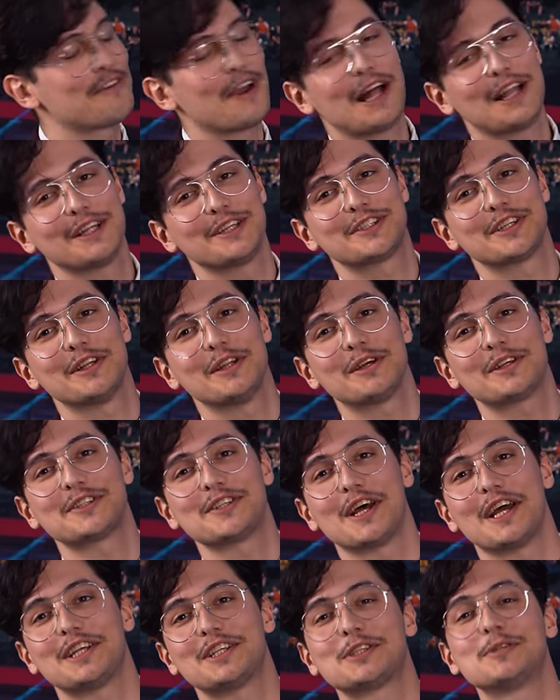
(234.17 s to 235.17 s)
fellas, it
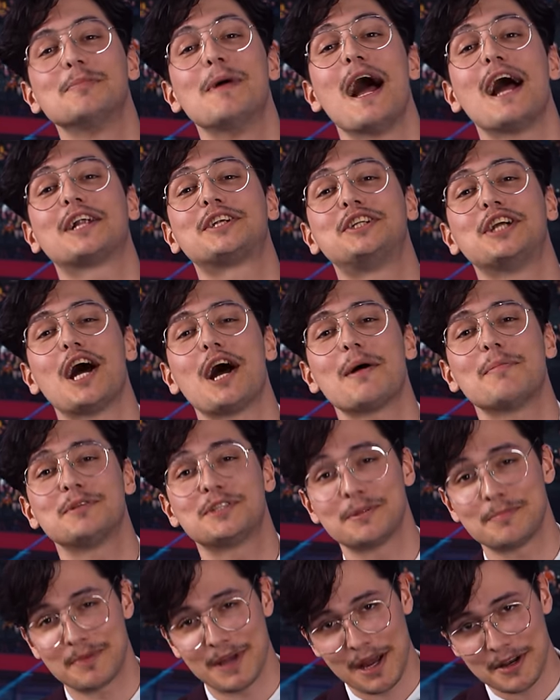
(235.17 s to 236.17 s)
looks like Smack Job
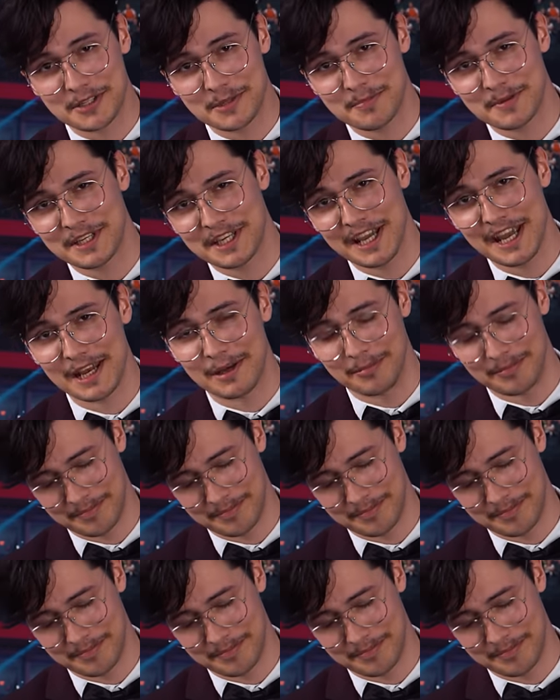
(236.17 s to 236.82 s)
is about to begin.